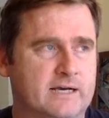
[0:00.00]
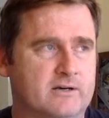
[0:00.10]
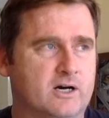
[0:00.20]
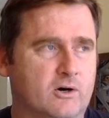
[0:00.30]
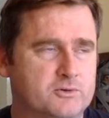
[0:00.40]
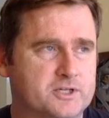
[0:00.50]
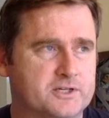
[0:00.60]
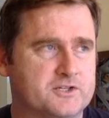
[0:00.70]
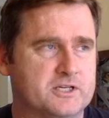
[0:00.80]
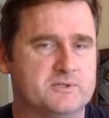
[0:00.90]
culture
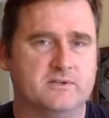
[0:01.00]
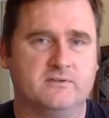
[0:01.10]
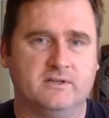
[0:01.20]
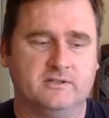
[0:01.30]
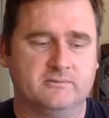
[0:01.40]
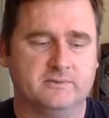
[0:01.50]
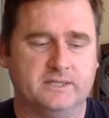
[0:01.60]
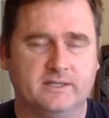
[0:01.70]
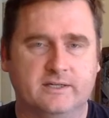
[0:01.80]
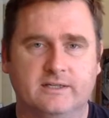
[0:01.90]
seems to think that
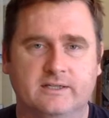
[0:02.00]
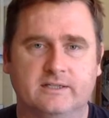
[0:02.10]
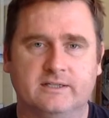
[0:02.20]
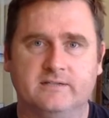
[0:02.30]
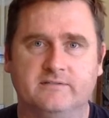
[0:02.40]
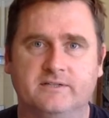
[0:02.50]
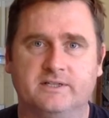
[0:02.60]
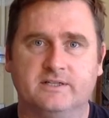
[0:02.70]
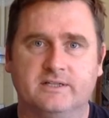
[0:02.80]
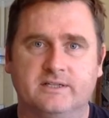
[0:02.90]
we live in
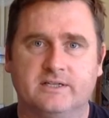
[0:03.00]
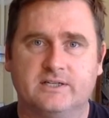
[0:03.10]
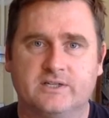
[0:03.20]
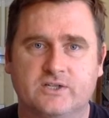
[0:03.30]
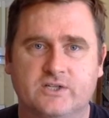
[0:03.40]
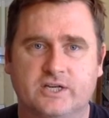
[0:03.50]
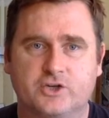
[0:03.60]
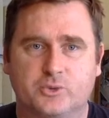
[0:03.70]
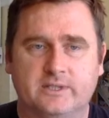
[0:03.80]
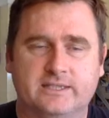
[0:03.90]
a
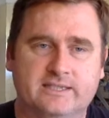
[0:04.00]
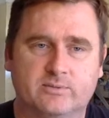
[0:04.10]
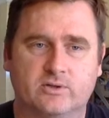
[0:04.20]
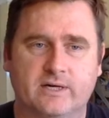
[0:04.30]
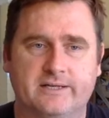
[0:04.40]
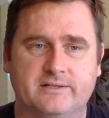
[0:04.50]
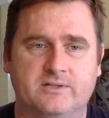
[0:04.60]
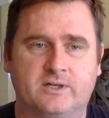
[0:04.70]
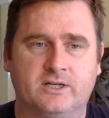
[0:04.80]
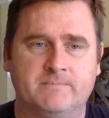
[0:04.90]
sexually liberated
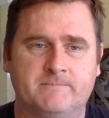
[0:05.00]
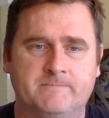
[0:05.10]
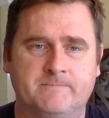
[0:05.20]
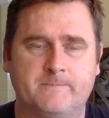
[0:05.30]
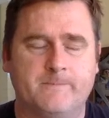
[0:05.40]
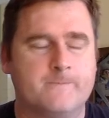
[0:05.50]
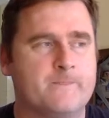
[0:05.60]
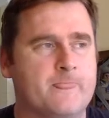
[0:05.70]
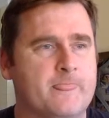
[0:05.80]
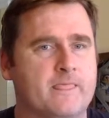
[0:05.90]
time.
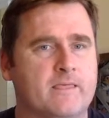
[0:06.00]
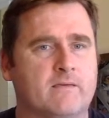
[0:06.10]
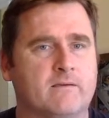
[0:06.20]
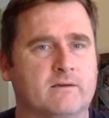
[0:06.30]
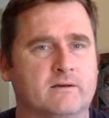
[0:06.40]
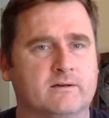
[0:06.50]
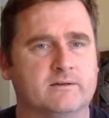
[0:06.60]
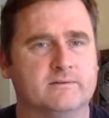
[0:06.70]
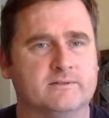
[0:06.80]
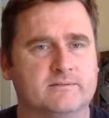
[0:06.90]

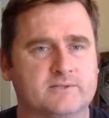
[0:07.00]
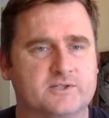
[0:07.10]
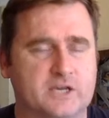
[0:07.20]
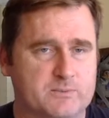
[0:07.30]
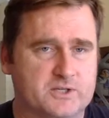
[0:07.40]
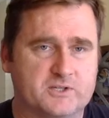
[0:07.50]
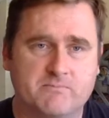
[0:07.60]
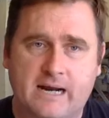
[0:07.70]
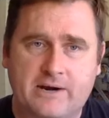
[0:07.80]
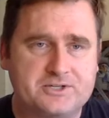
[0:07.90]
The same-sex
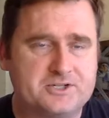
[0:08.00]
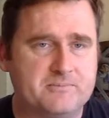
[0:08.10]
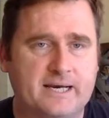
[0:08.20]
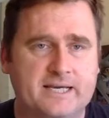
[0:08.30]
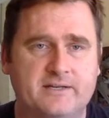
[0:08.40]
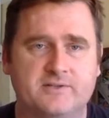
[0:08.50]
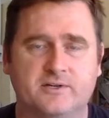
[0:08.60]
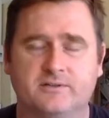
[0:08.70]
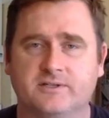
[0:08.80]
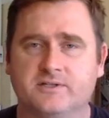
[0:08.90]
marriage debate has
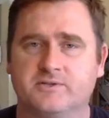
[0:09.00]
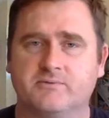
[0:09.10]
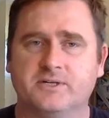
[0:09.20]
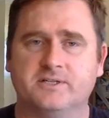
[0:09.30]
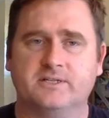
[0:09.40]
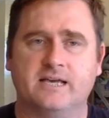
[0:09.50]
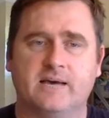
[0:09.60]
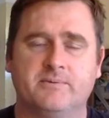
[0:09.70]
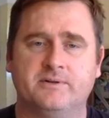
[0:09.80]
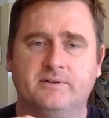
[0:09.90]
only just recently
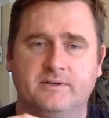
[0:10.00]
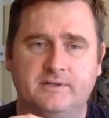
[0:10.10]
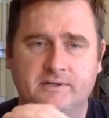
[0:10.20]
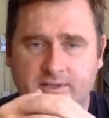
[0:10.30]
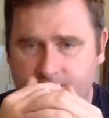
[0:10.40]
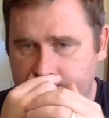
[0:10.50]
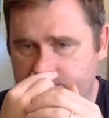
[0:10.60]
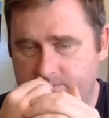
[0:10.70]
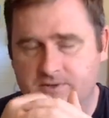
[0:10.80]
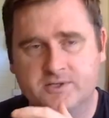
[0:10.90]
happened
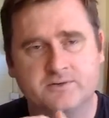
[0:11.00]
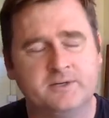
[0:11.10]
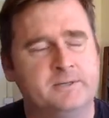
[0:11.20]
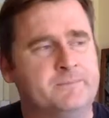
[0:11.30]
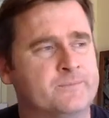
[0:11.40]
through history.